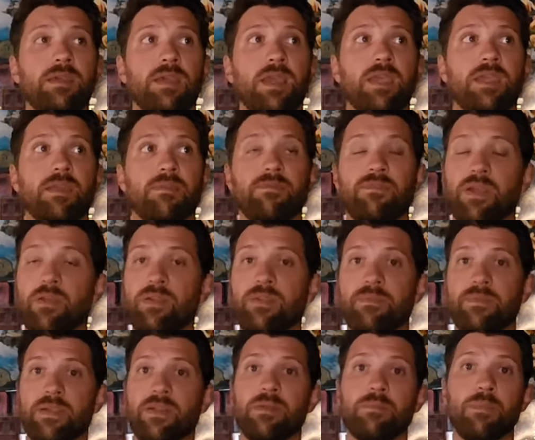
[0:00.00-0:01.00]
it can very,
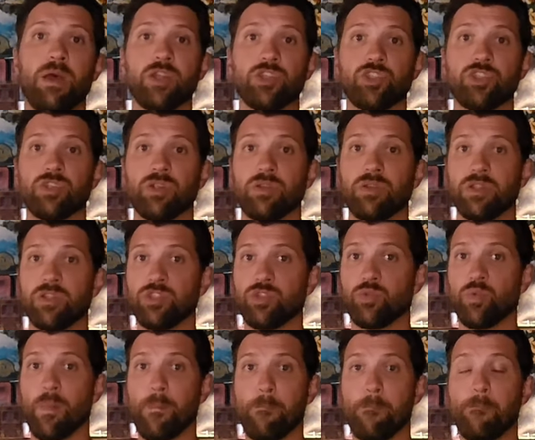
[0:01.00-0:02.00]
very much turn
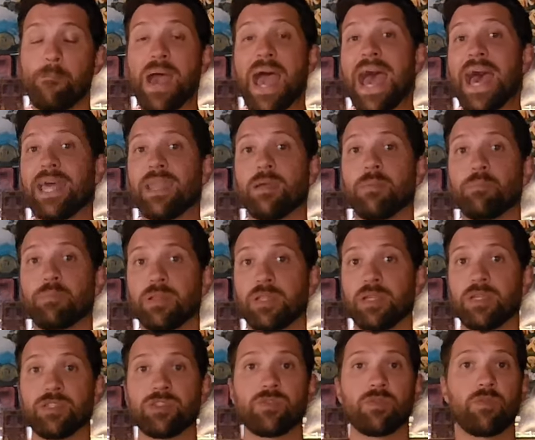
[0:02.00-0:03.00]
into a bad
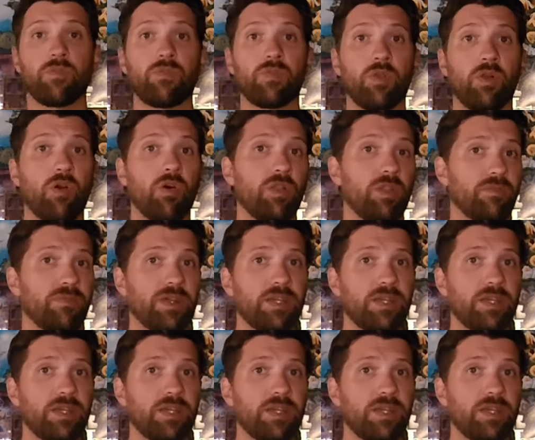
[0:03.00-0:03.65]
place for all of